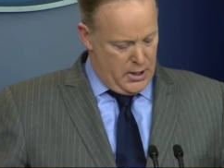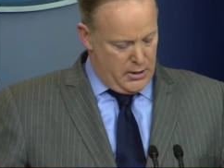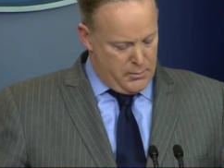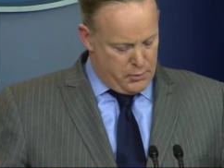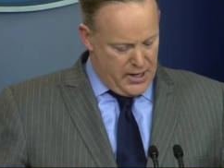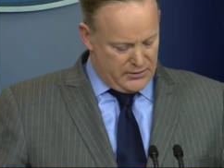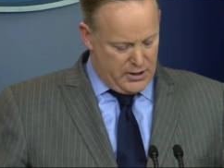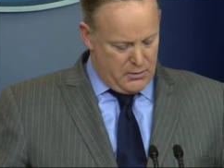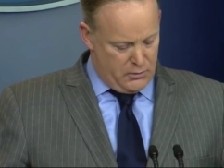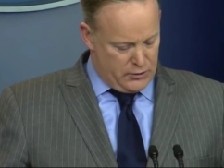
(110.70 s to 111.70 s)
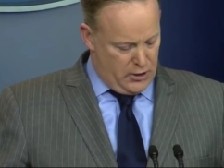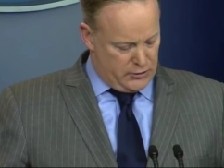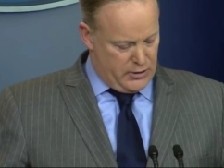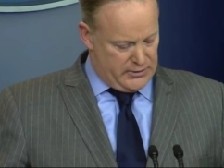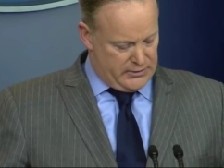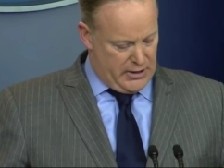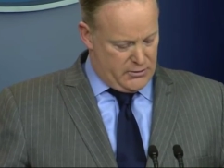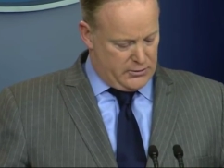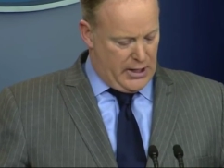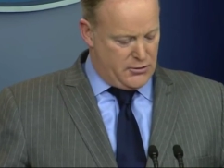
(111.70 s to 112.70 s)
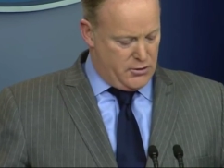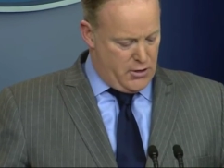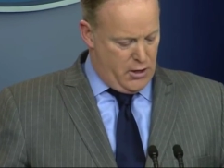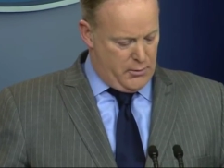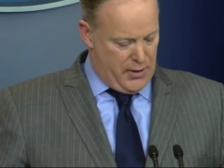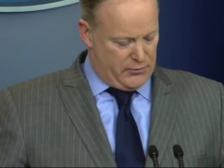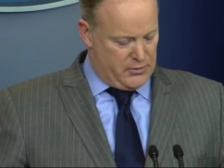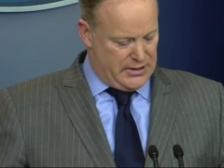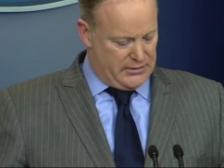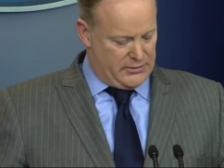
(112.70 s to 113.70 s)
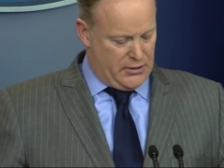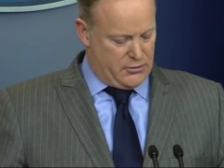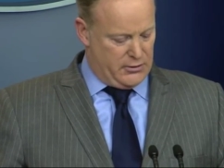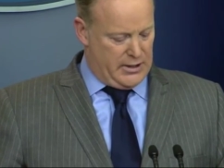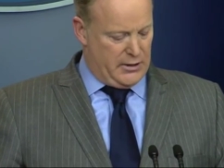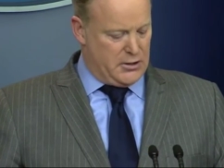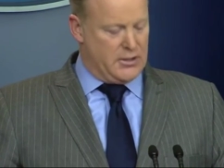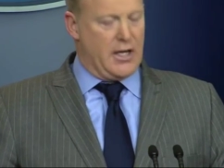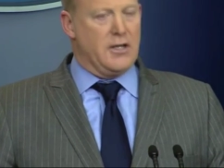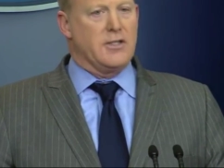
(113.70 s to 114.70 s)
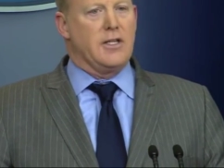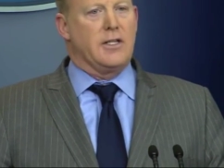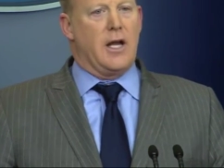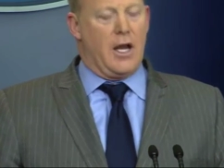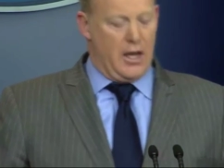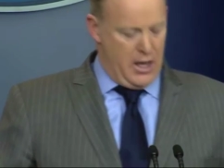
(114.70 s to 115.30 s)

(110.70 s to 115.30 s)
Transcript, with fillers: The president was also at the central, as you know, the president was at the Central Intelligence Agency today